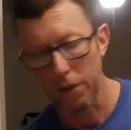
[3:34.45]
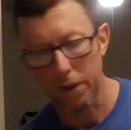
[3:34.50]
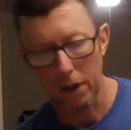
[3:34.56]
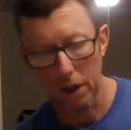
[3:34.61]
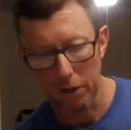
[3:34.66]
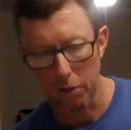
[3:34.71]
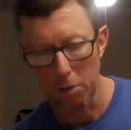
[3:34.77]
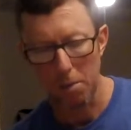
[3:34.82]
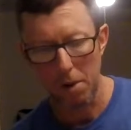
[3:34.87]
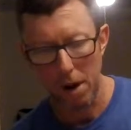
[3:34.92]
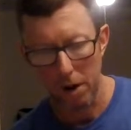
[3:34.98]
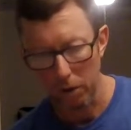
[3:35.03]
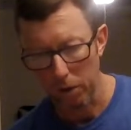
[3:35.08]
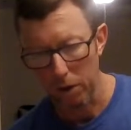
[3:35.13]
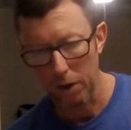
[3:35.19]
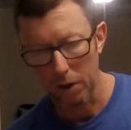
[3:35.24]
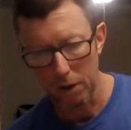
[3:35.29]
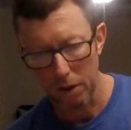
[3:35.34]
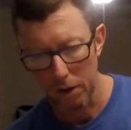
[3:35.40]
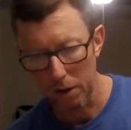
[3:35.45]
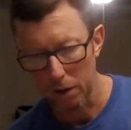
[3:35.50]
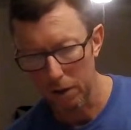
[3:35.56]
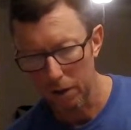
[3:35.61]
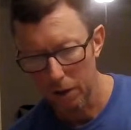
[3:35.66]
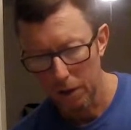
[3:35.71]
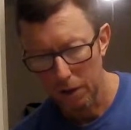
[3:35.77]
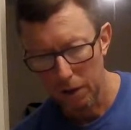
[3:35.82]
the end of a model year,